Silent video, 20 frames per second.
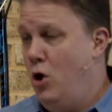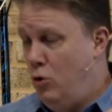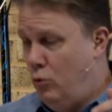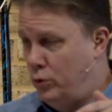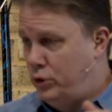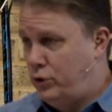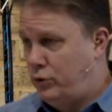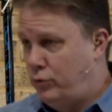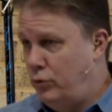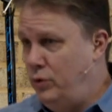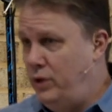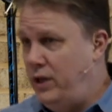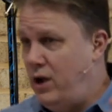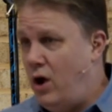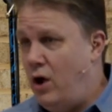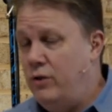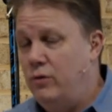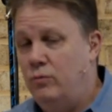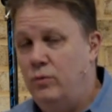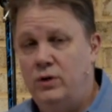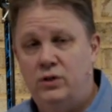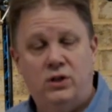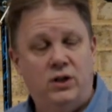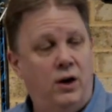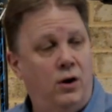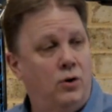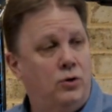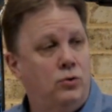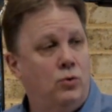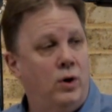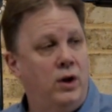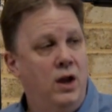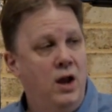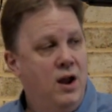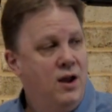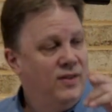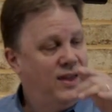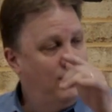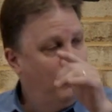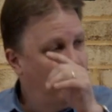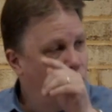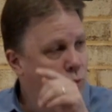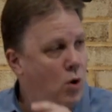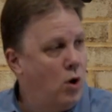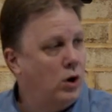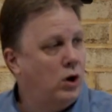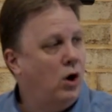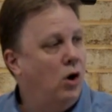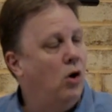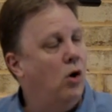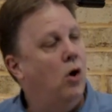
was through the other one's territory, they would walk